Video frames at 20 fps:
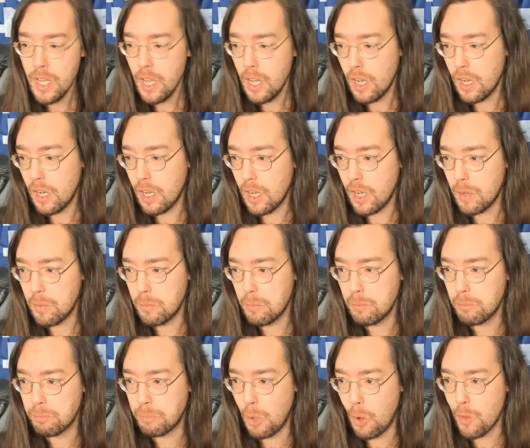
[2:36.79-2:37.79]
um,
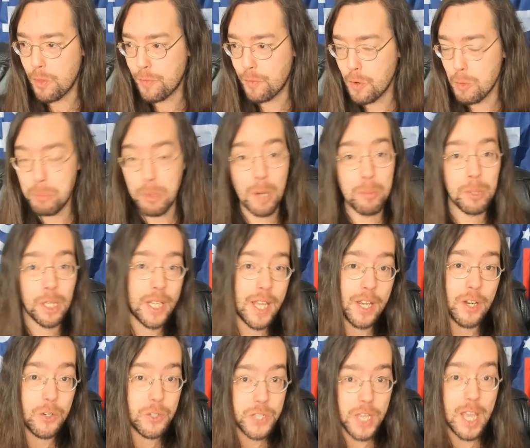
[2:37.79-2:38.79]
both for public
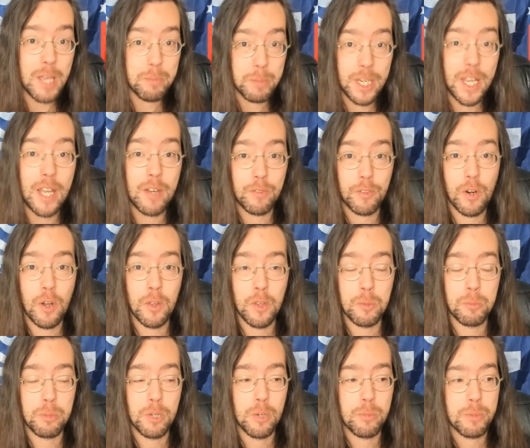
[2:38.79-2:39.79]
entertainment and for other
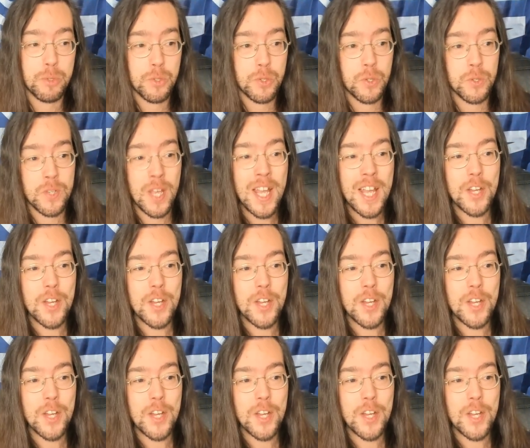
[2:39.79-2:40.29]
purposes,